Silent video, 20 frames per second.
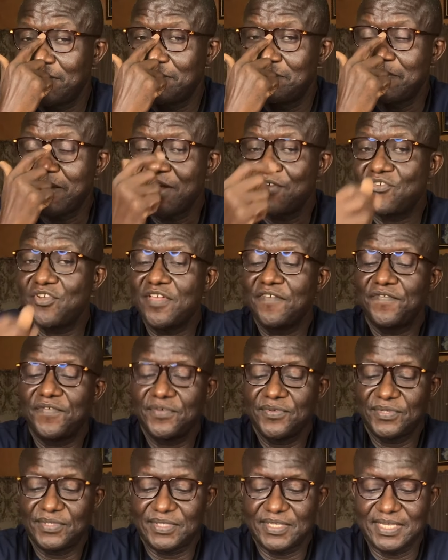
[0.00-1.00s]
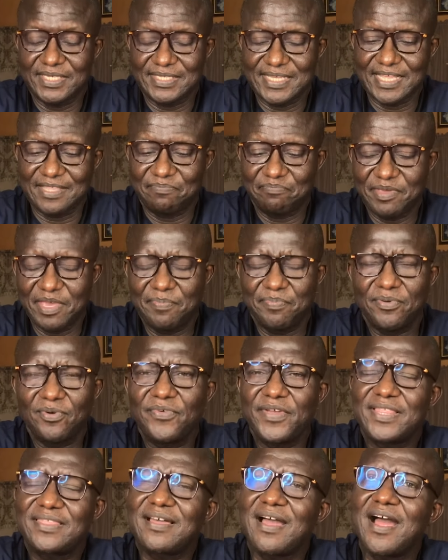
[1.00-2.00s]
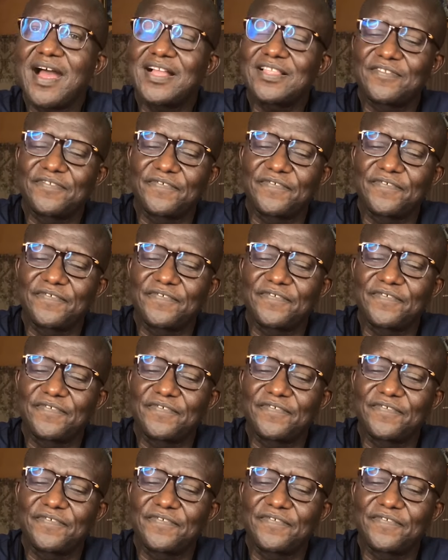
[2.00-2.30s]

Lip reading: My review says that people with heart